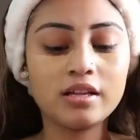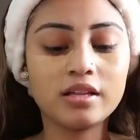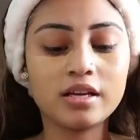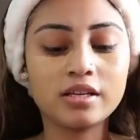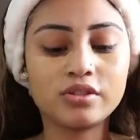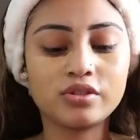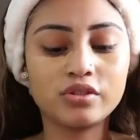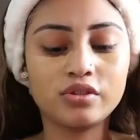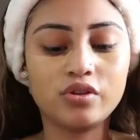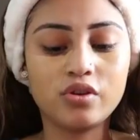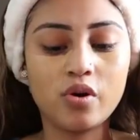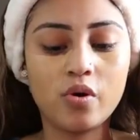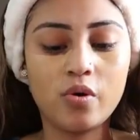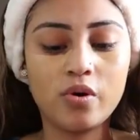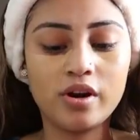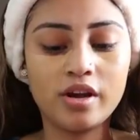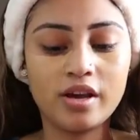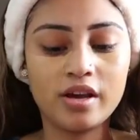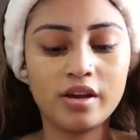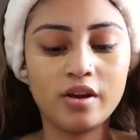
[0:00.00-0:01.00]
I like to
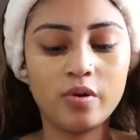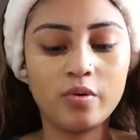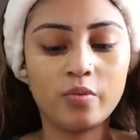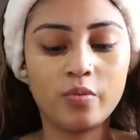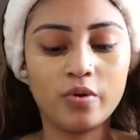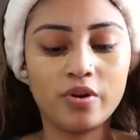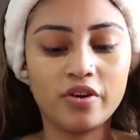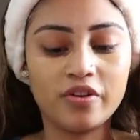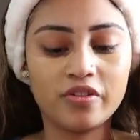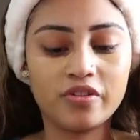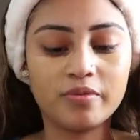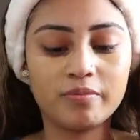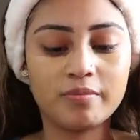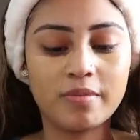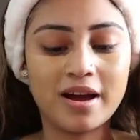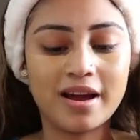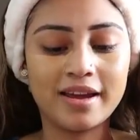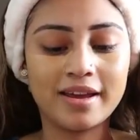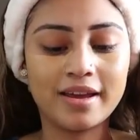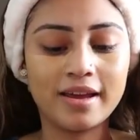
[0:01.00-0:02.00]
go in with
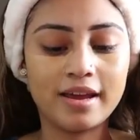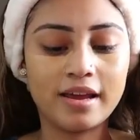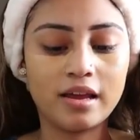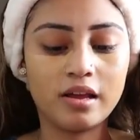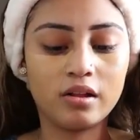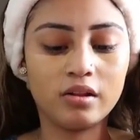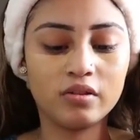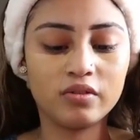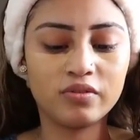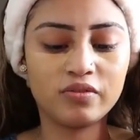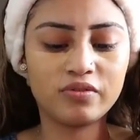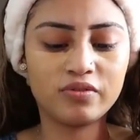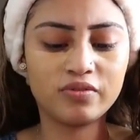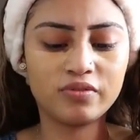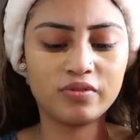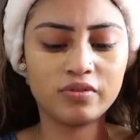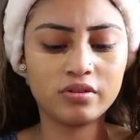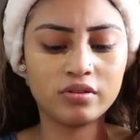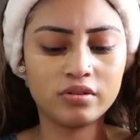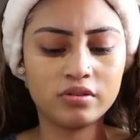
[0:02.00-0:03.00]
my e.l.f.
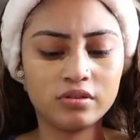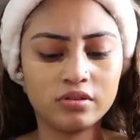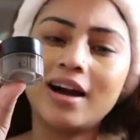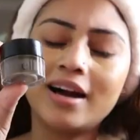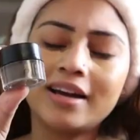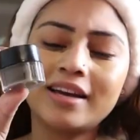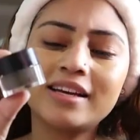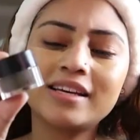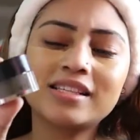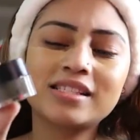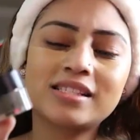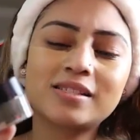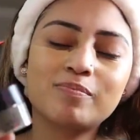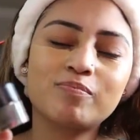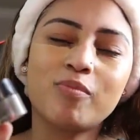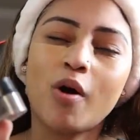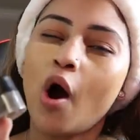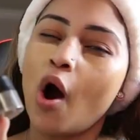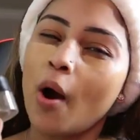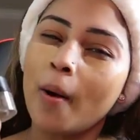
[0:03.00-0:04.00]
I guess
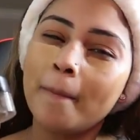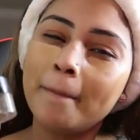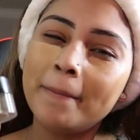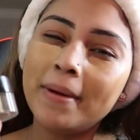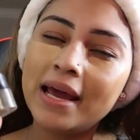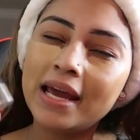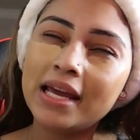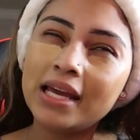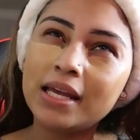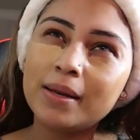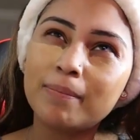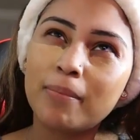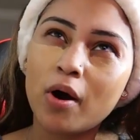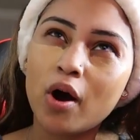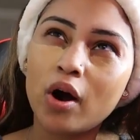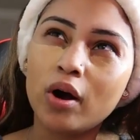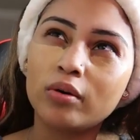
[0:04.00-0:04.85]
pomade,